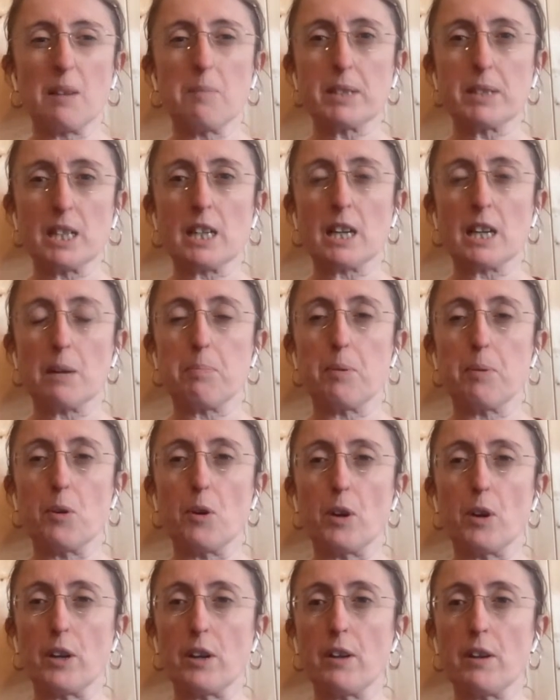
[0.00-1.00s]
particular
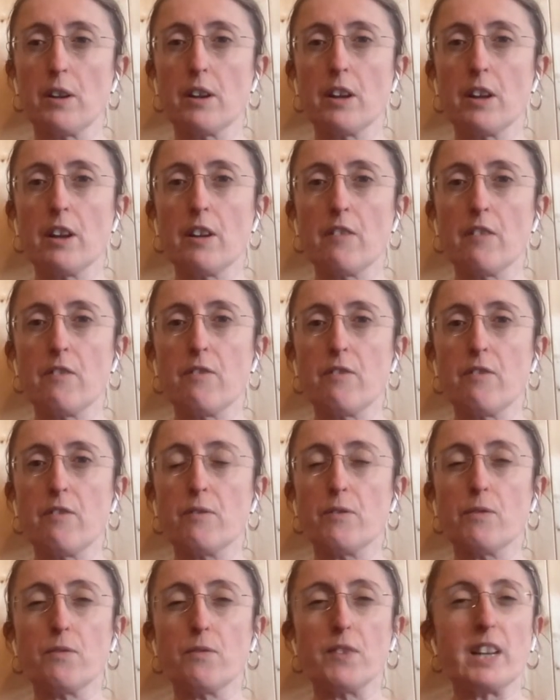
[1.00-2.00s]
point,
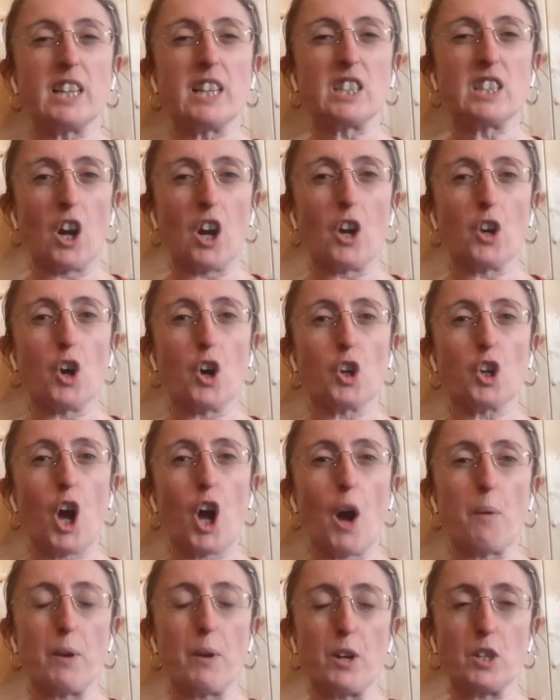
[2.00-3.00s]
things are not
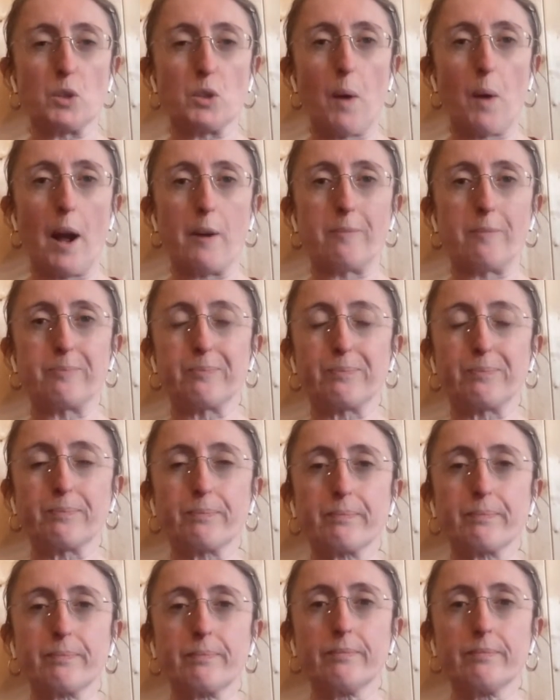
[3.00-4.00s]
going as well.
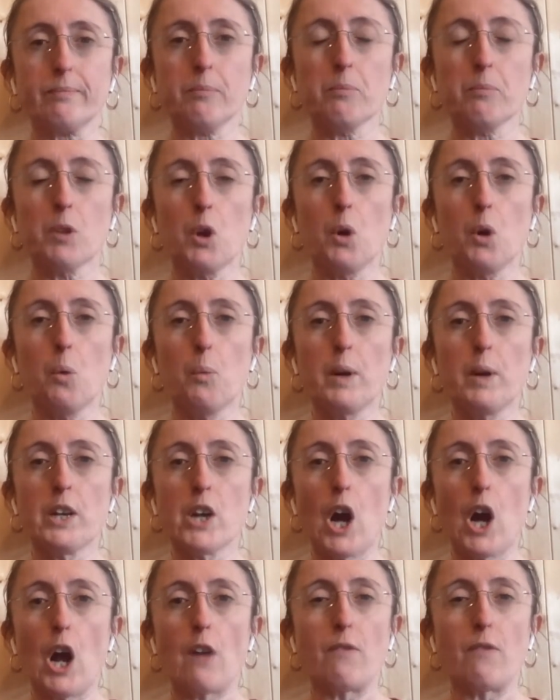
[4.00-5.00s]
We
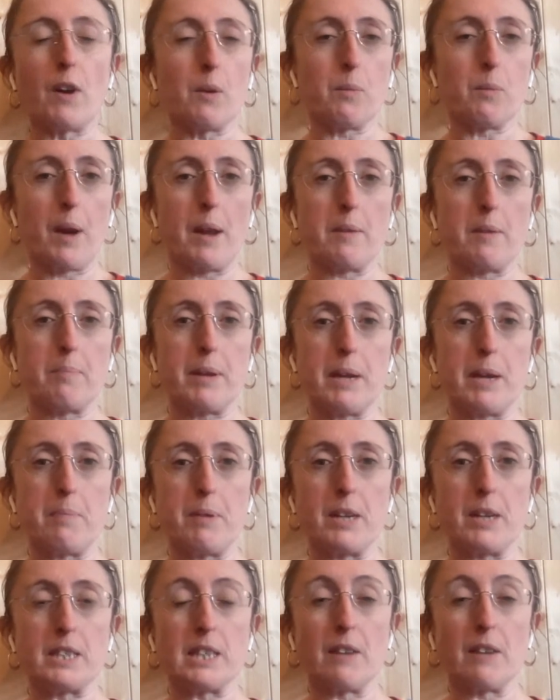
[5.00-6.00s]
know that when
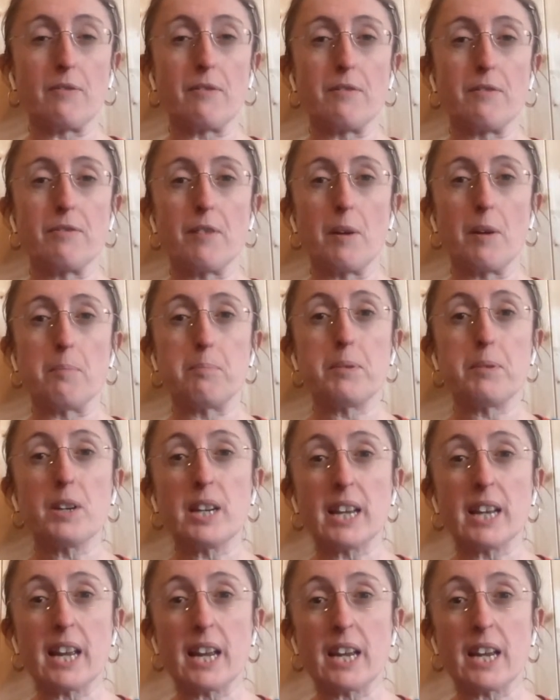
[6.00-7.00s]
people are suffering from
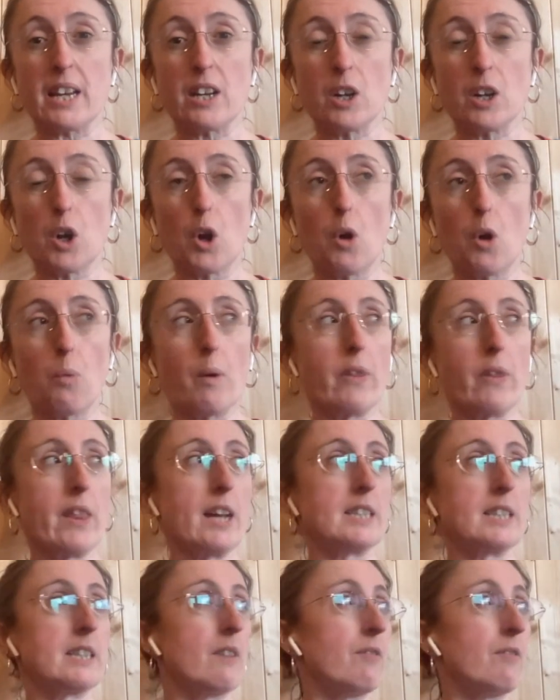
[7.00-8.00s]
bullying, when
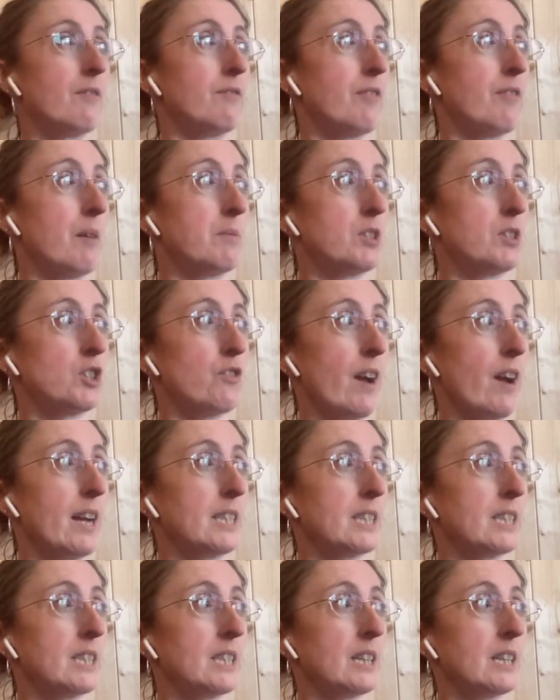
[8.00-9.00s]
they're suffering from
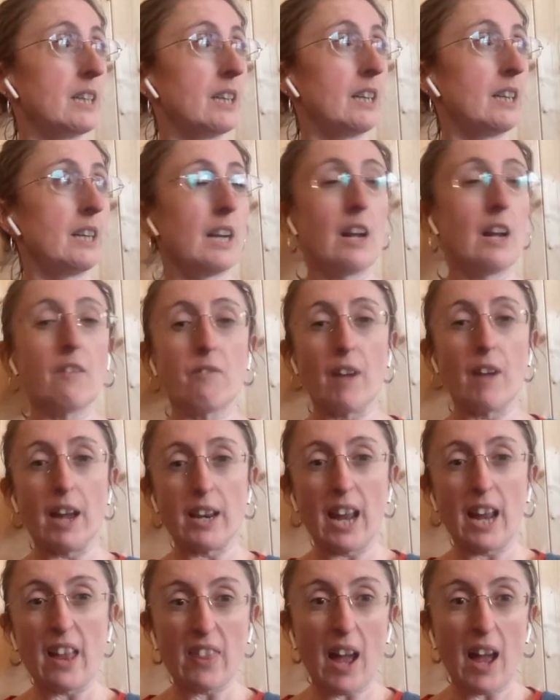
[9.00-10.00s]
stress, then
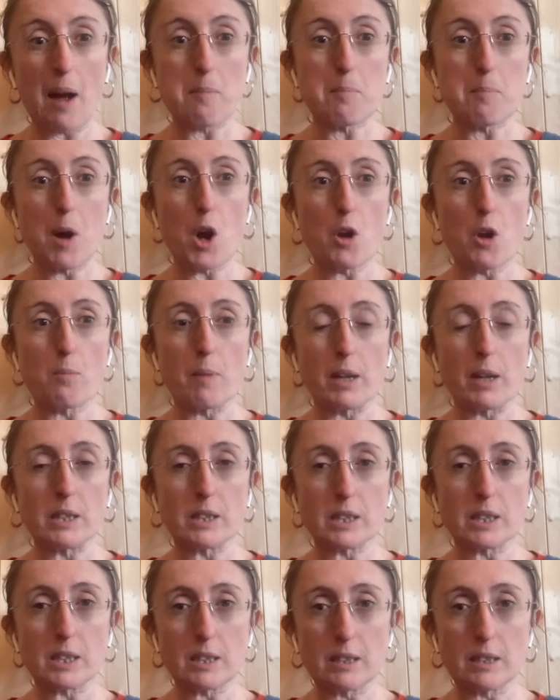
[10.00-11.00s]
at that
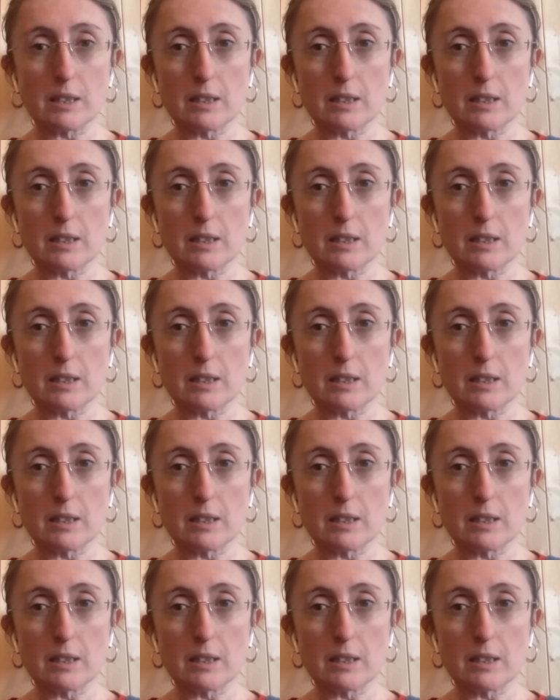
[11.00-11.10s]
moment,